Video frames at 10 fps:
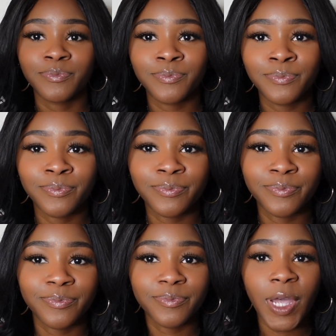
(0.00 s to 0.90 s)
Or
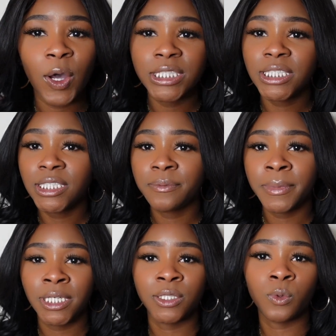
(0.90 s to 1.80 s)
is it just
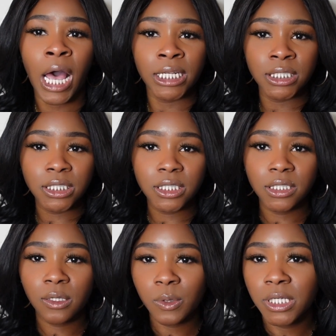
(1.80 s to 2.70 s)
me? Do I just look
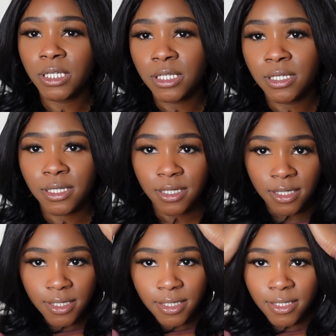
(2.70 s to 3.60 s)
so good?
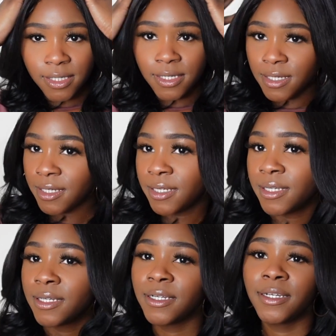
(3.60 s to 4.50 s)

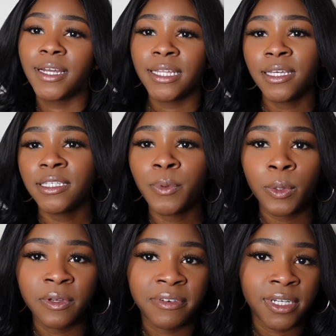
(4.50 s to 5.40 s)
I think it's
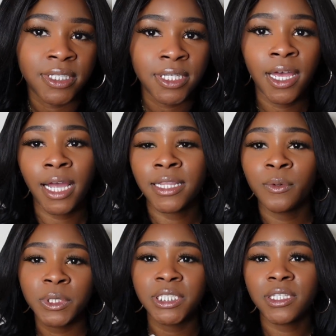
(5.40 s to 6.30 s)
both of us. I think
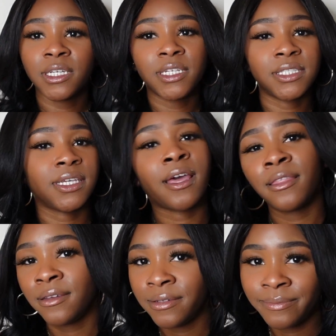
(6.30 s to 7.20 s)
we just look good
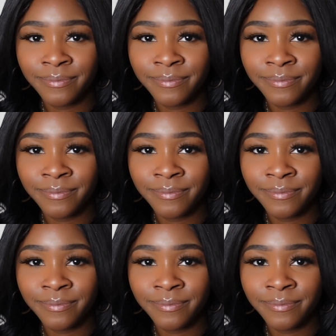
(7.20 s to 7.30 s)
together.